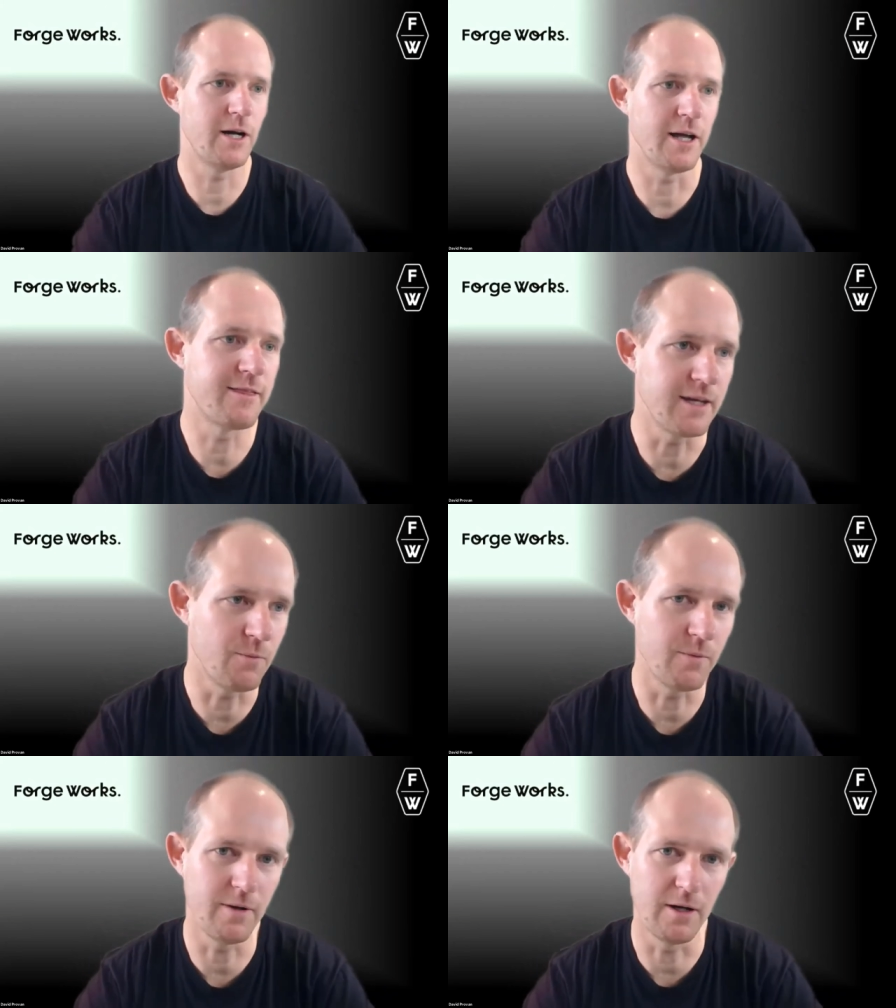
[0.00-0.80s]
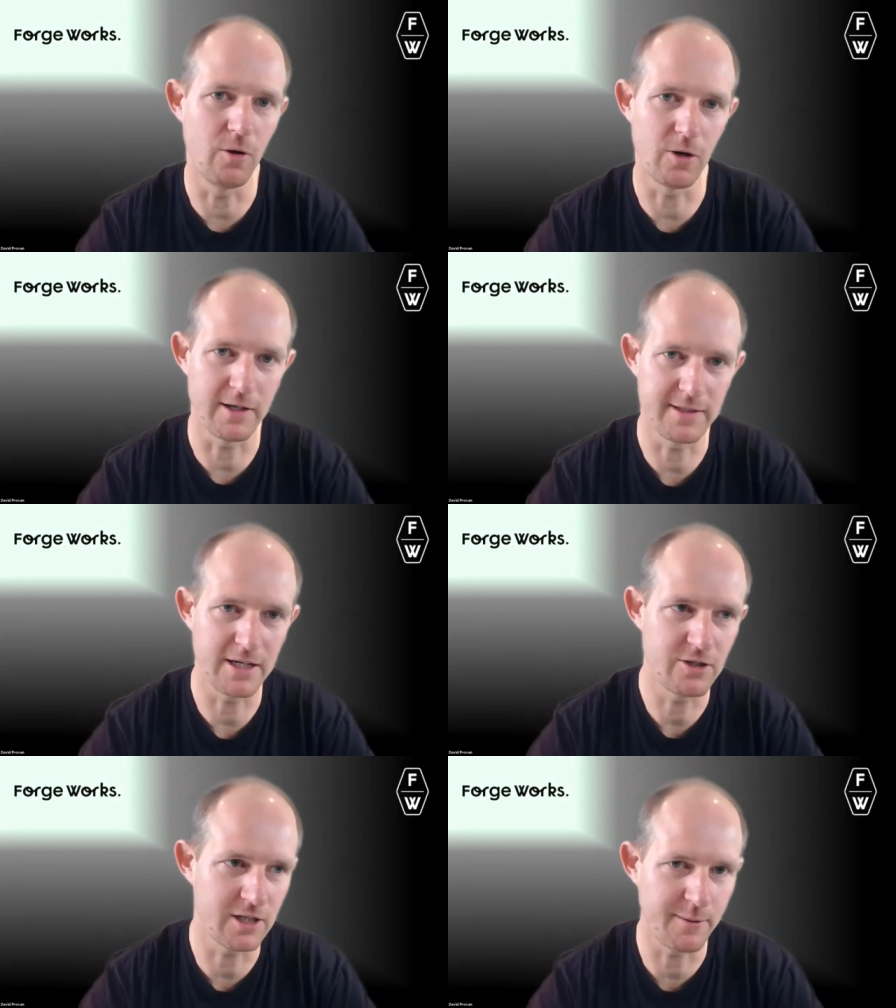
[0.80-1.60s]
I think
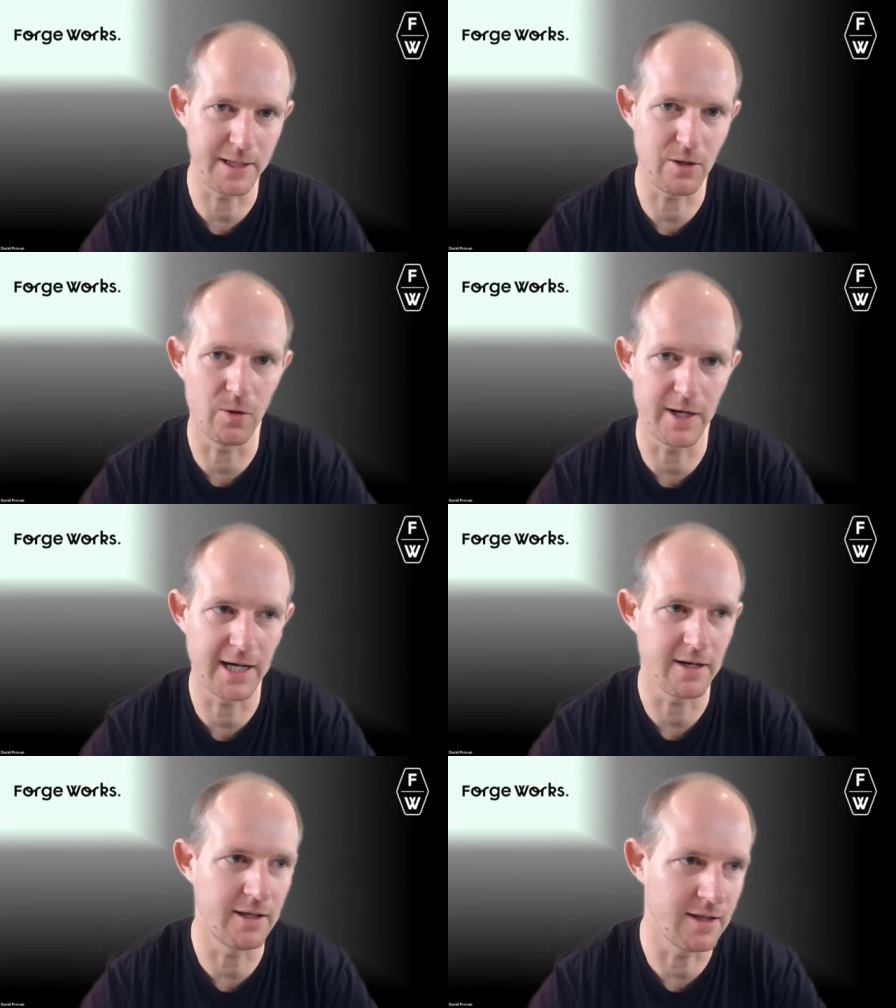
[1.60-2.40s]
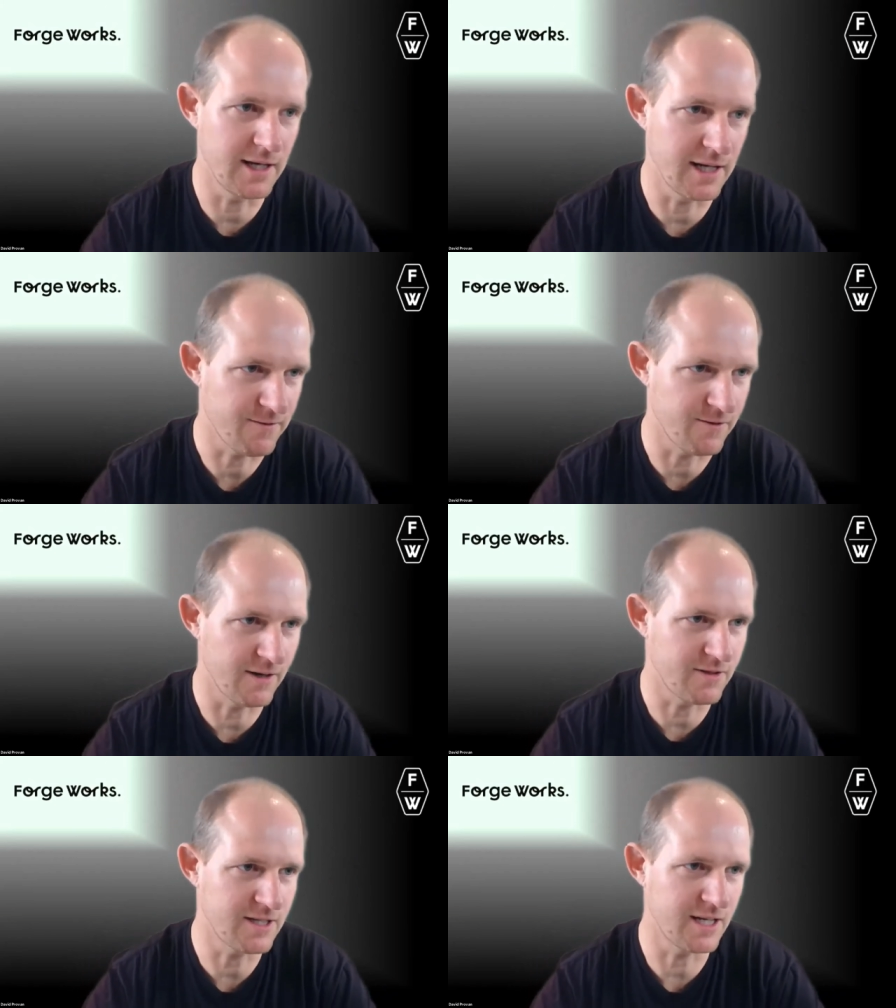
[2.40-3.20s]
organizations are going to be caught out in the next
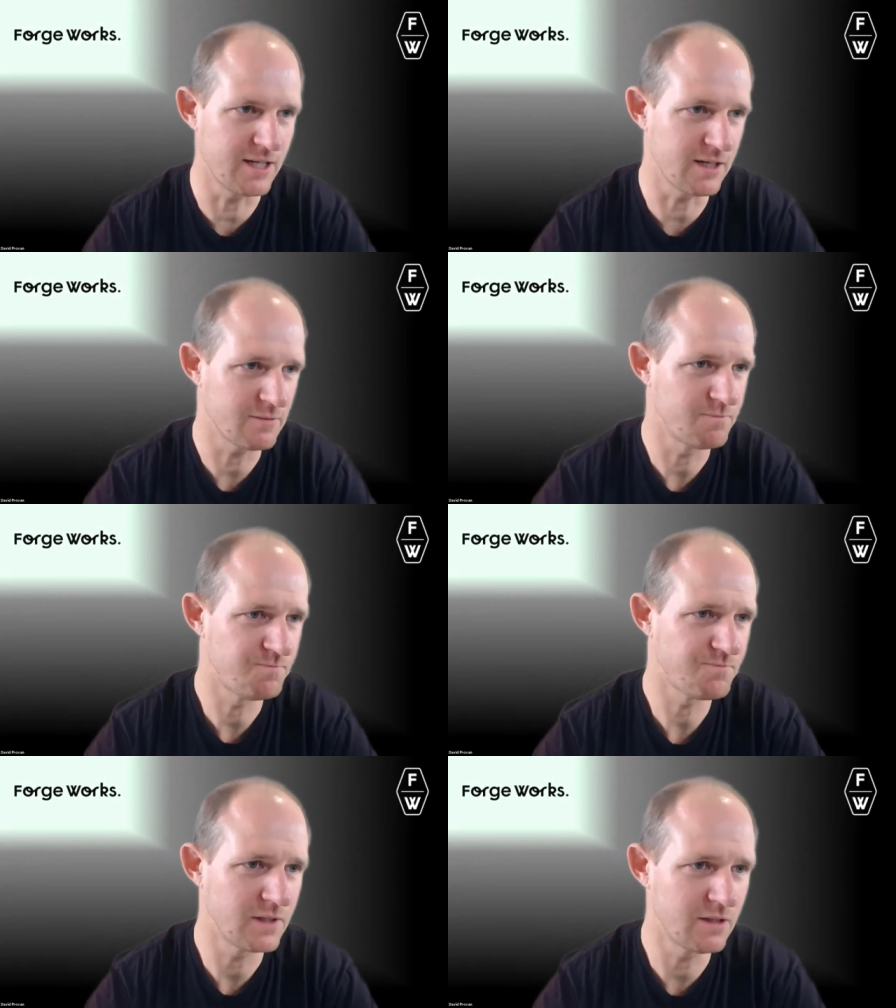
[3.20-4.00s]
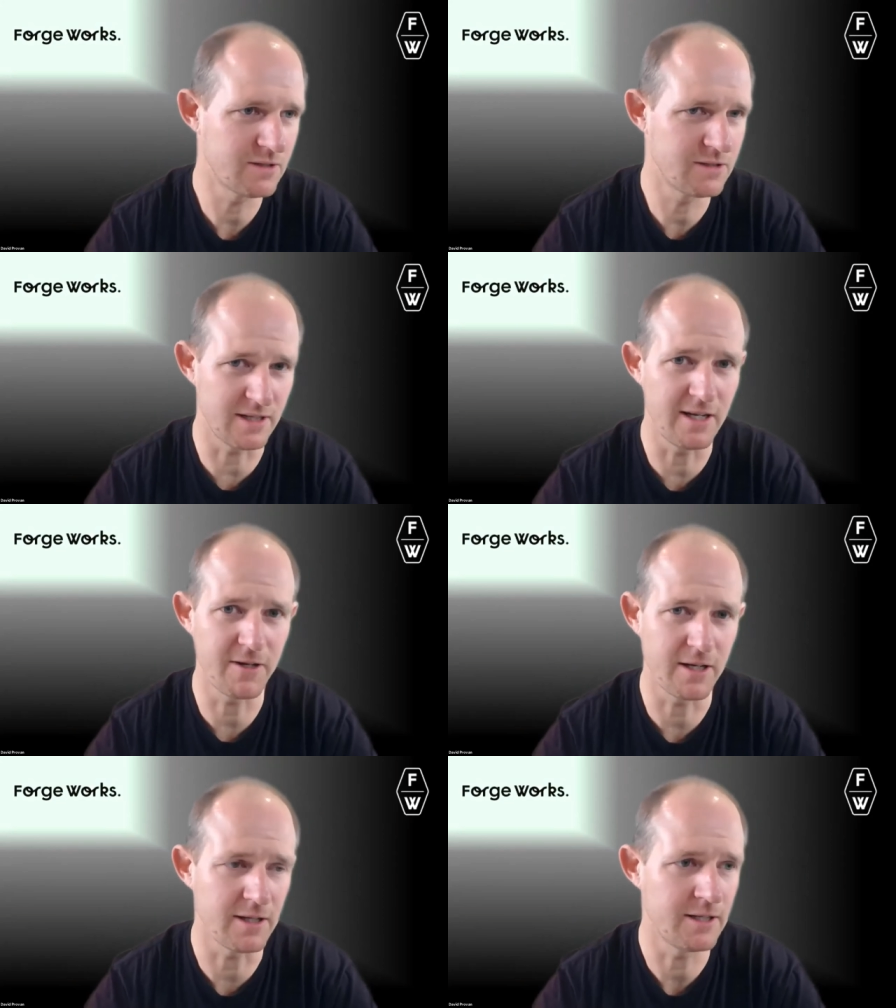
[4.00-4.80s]
five to 10 years
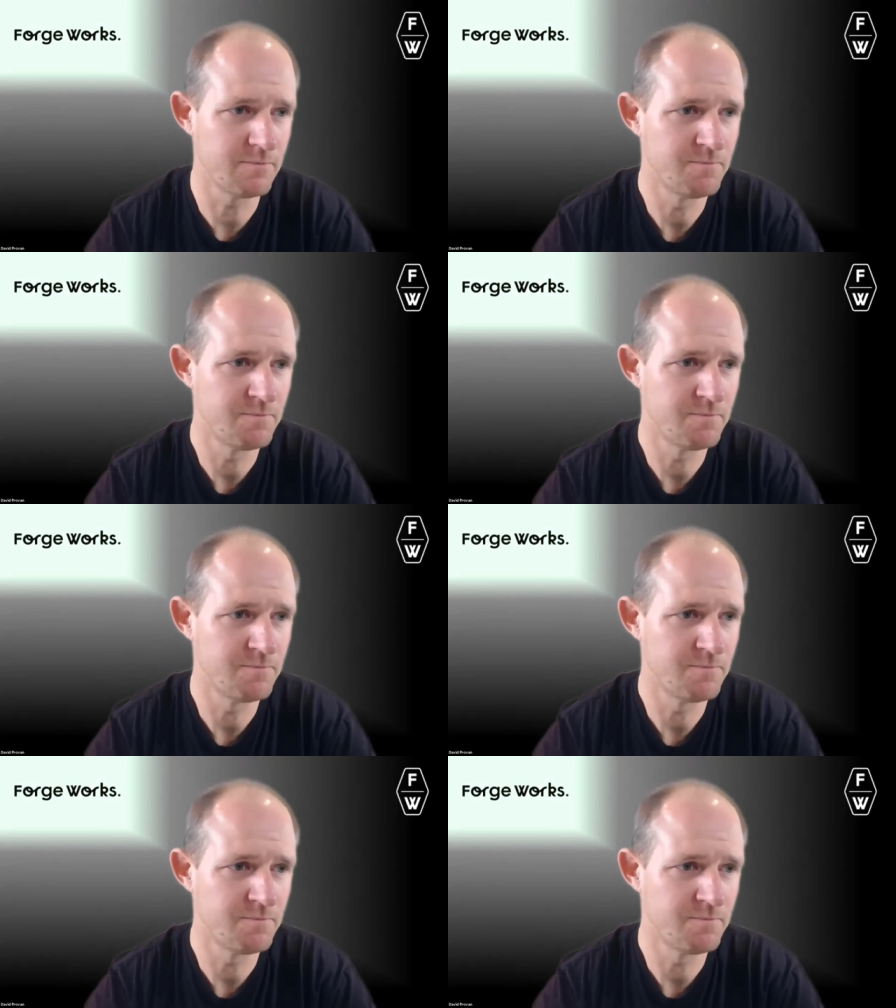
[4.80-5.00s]
significantly.